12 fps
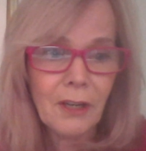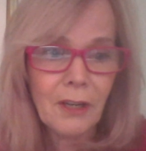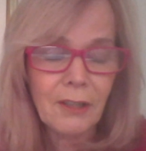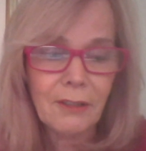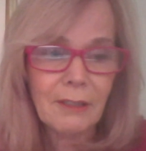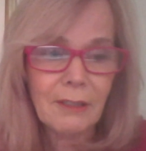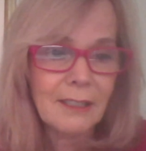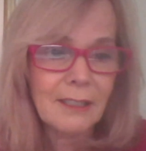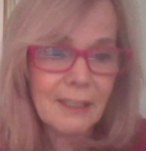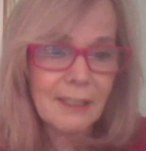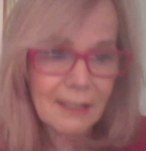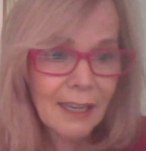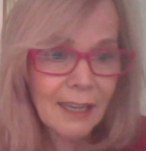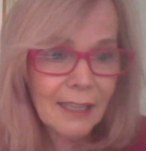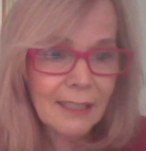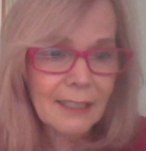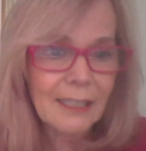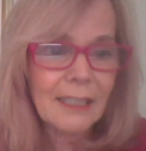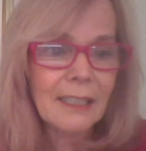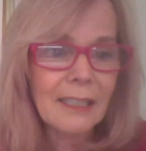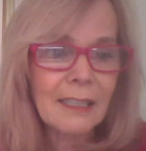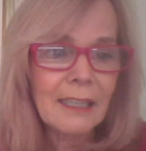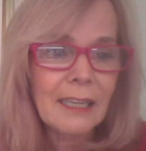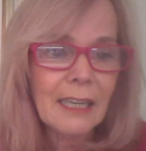for our
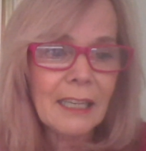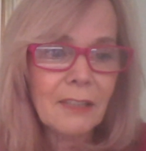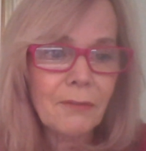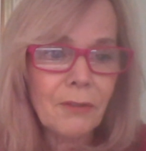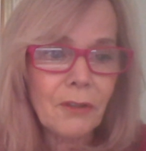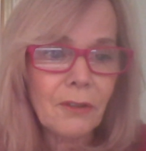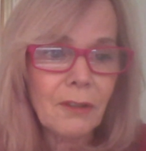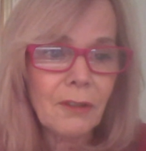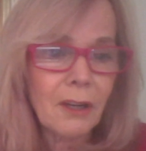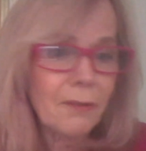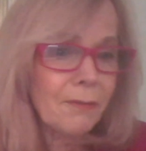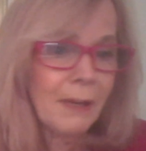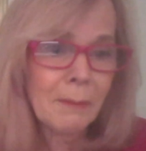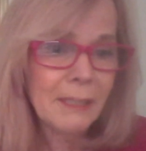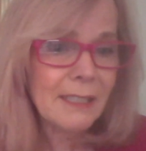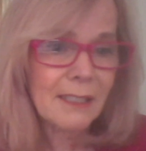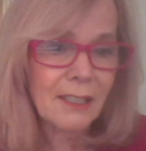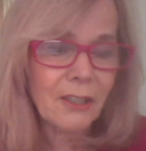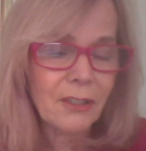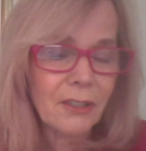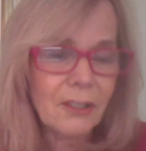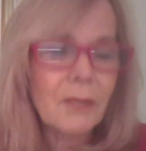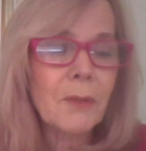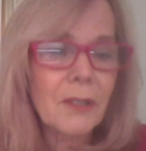society, and for our families and
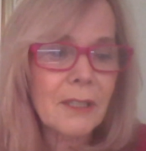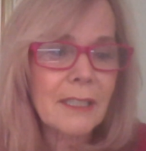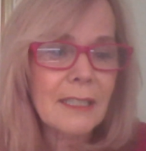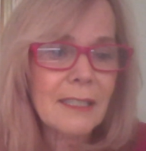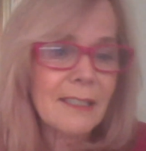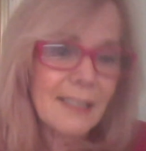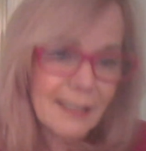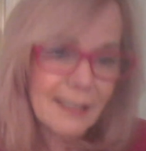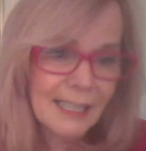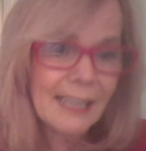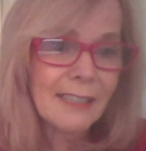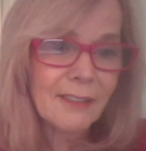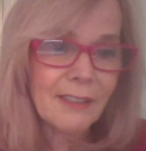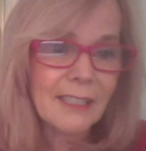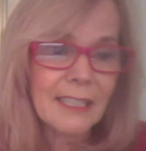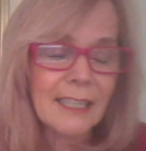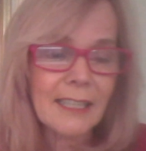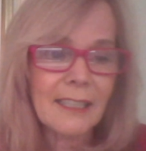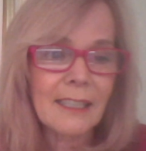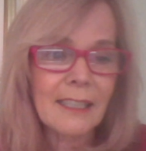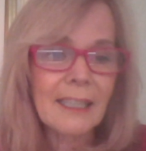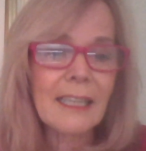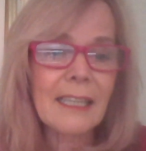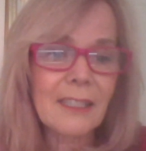our communities? Because at the end of the
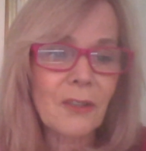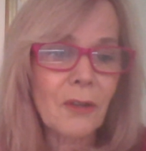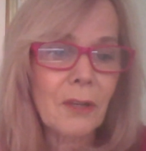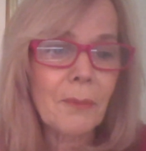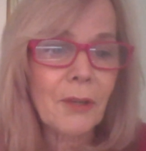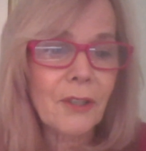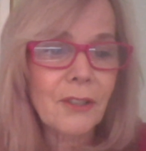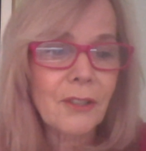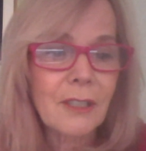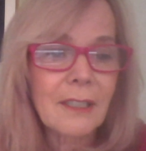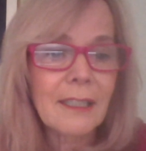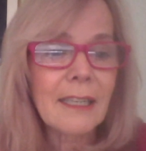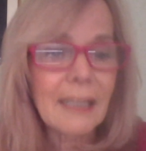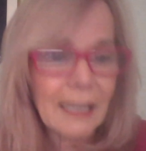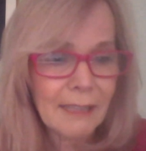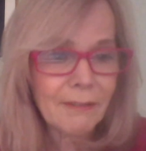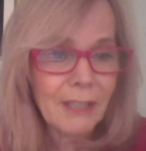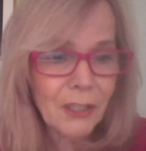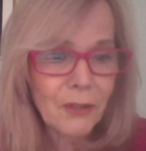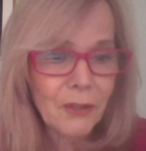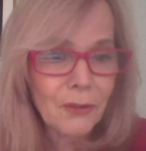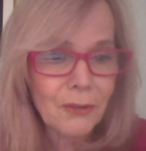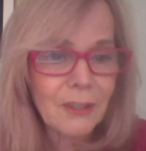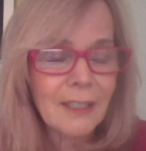day, it's all about
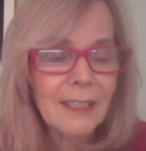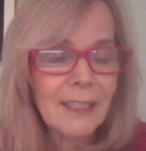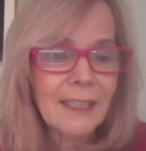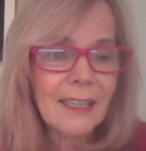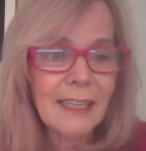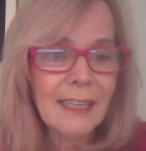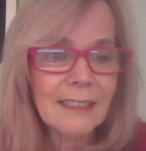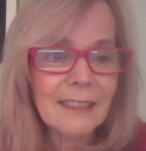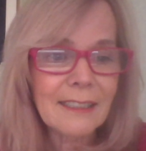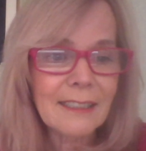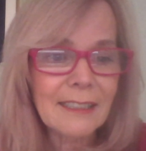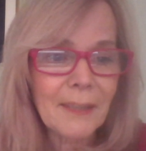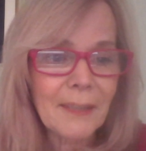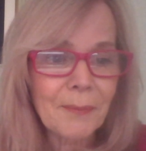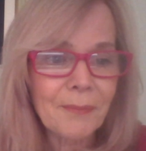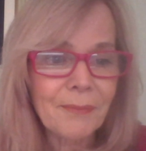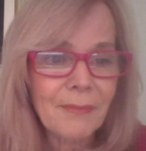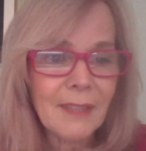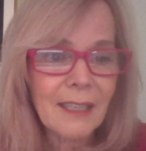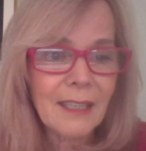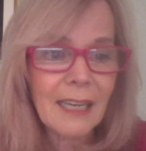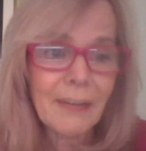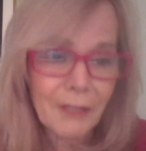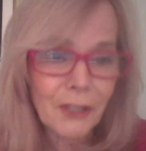livelihood and
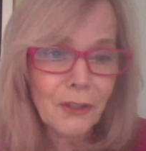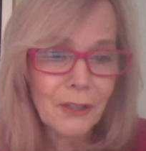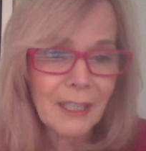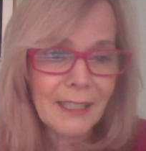having a